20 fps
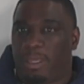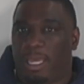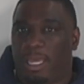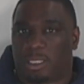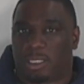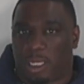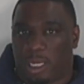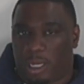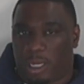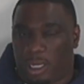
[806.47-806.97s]

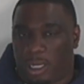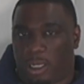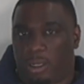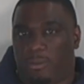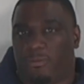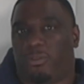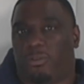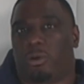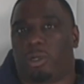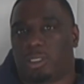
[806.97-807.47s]
Yes,
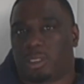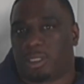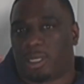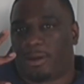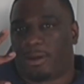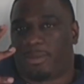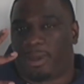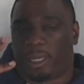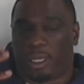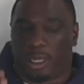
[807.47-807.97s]
sir.
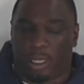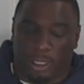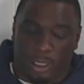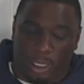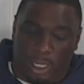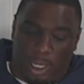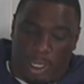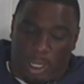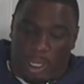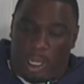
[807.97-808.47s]
Forza, man.
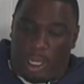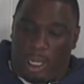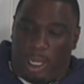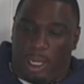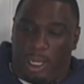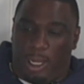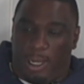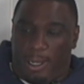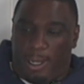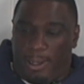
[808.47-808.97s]

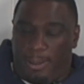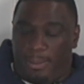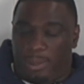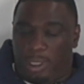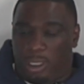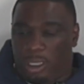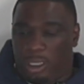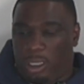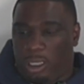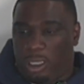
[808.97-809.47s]

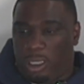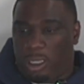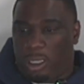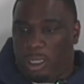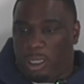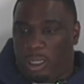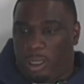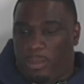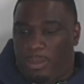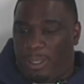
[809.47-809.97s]

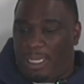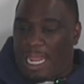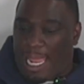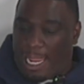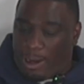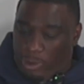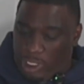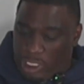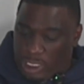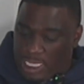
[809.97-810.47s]
But
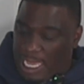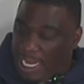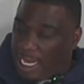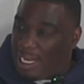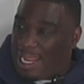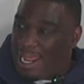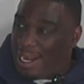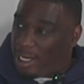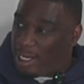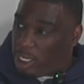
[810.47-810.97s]
like we just had
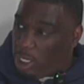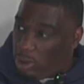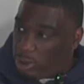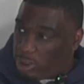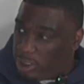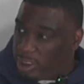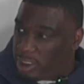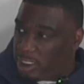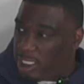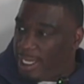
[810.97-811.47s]
a lot of
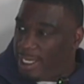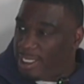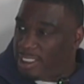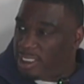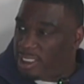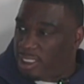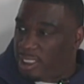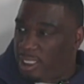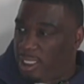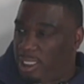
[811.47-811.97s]
coaching
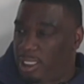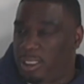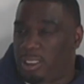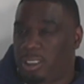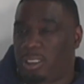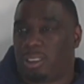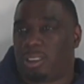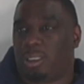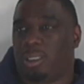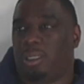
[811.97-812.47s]

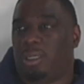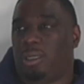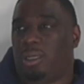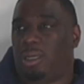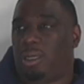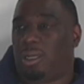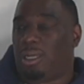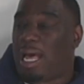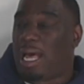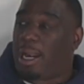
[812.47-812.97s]
changes.
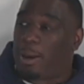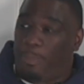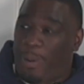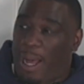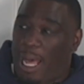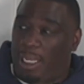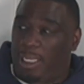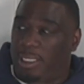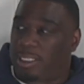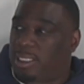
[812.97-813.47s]
Yeah. A lot of
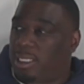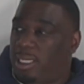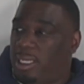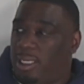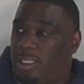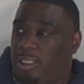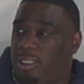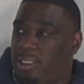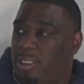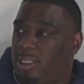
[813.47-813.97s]

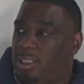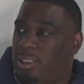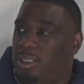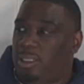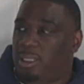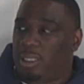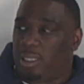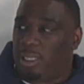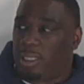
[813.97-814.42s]
politics.